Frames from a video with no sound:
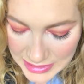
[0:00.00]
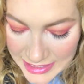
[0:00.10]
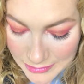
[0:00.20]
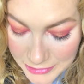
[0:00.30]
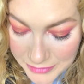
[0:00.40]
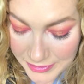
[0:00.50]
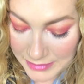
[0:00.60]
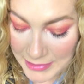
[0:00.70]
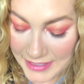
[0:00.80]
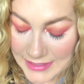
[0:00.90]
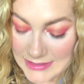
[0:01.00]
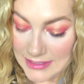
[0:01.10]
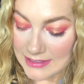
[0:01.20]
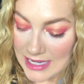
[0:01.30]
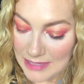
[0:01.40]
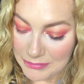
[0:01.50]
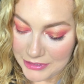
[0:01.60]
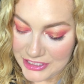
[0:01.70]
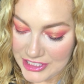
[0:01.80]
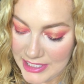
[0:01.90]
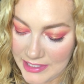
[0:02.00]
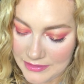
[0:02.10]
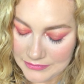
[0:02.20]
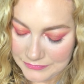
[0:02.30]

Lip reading: I'm going back into the coppery shade.